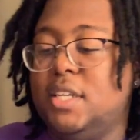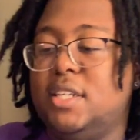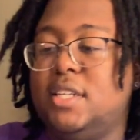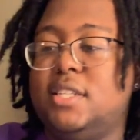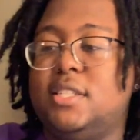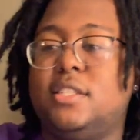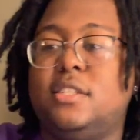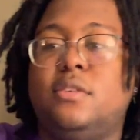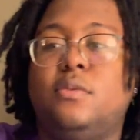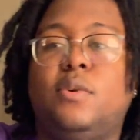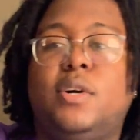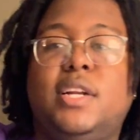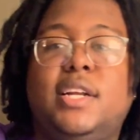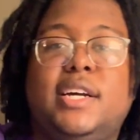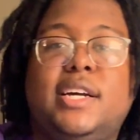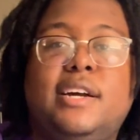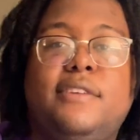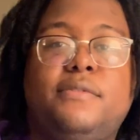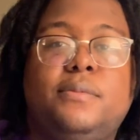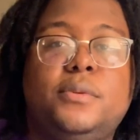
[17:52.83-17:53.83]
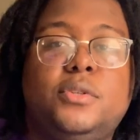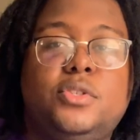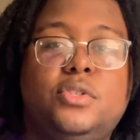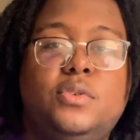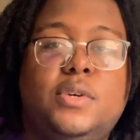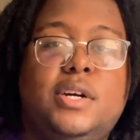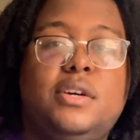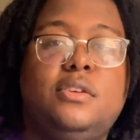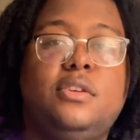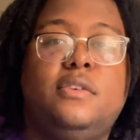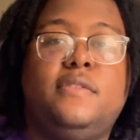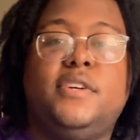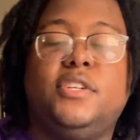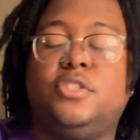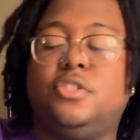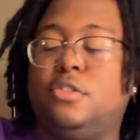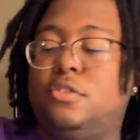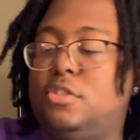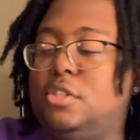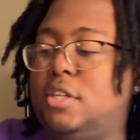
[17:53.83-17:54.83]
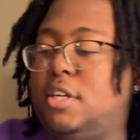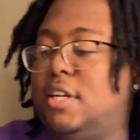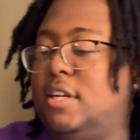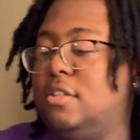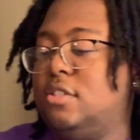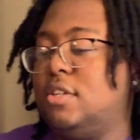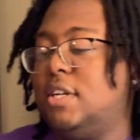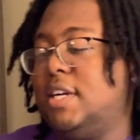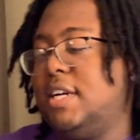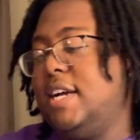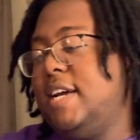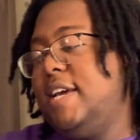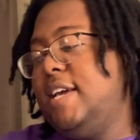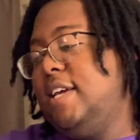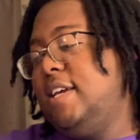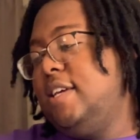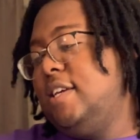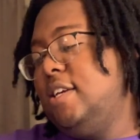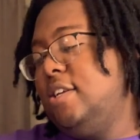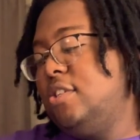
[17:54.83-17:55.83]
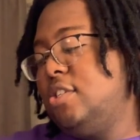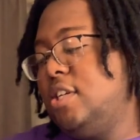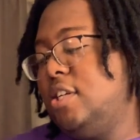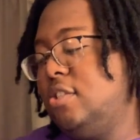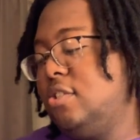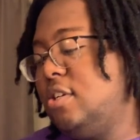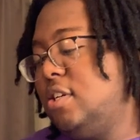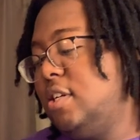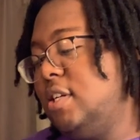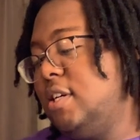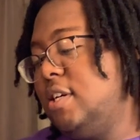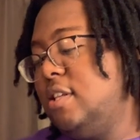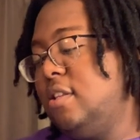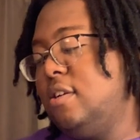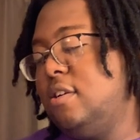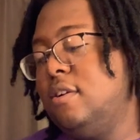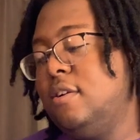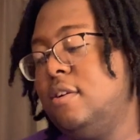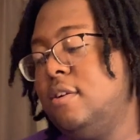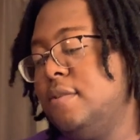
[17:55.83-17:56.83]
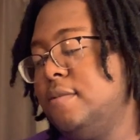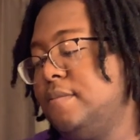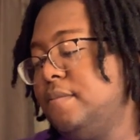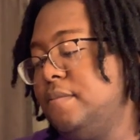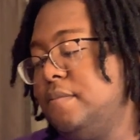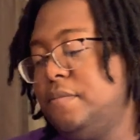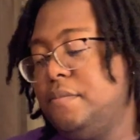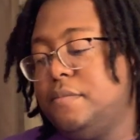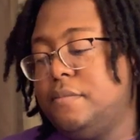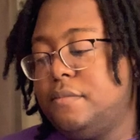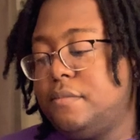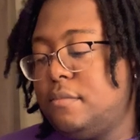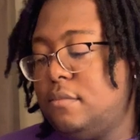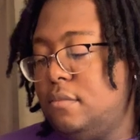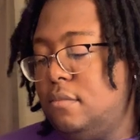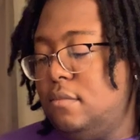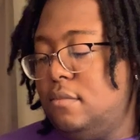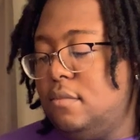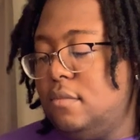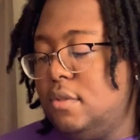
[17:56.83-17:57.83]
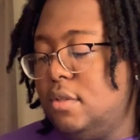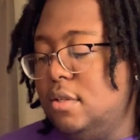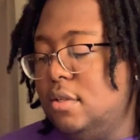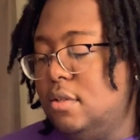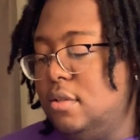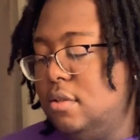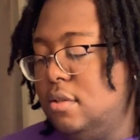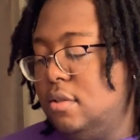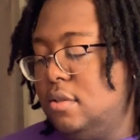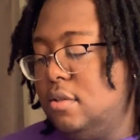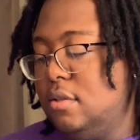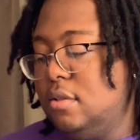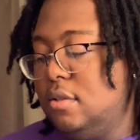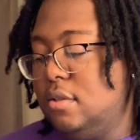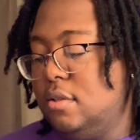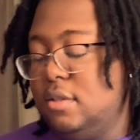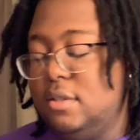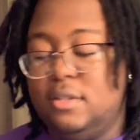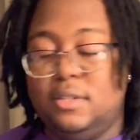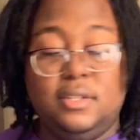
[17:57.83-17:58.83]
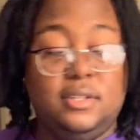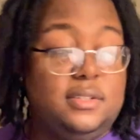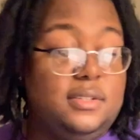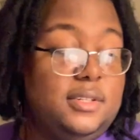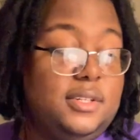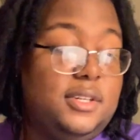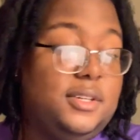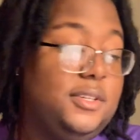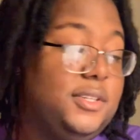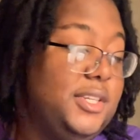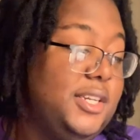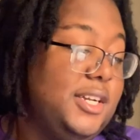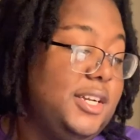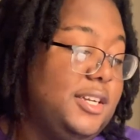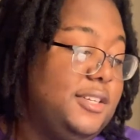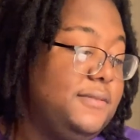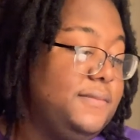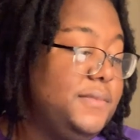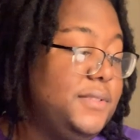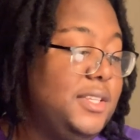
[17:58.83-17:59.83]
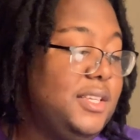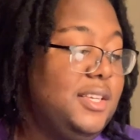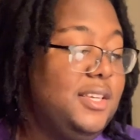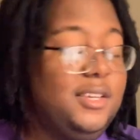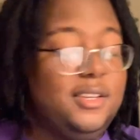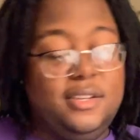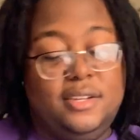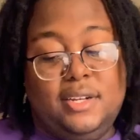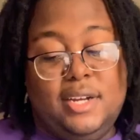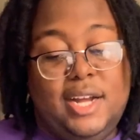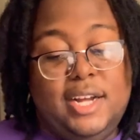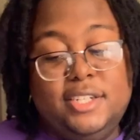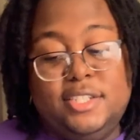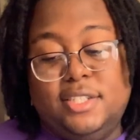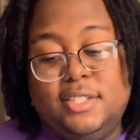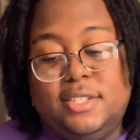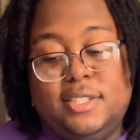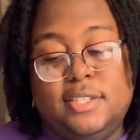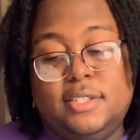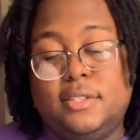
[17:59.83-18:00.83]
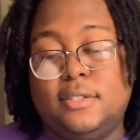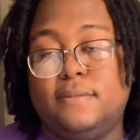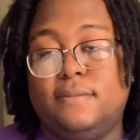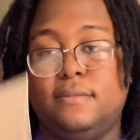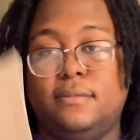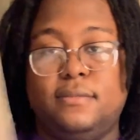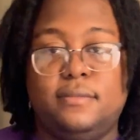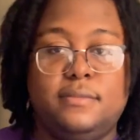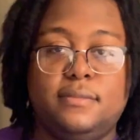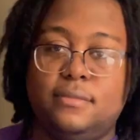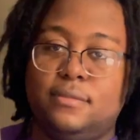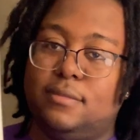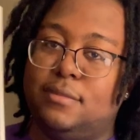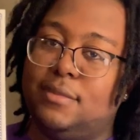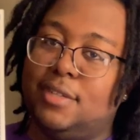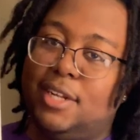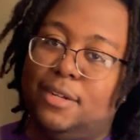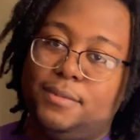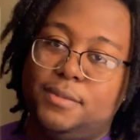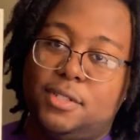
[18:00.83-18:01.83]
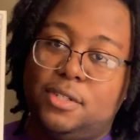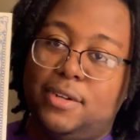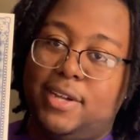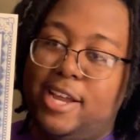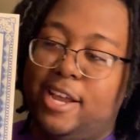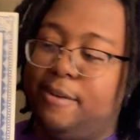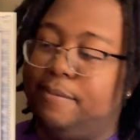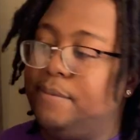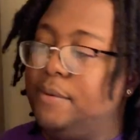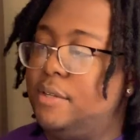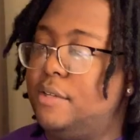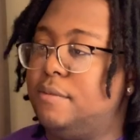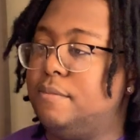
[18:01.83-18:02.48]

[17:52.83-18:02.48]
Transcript: This is the one I got from the zoo. I don't know if I showed y'all that. So I got eight keychains all together. I don't know, y'all. I just, I'm so happy.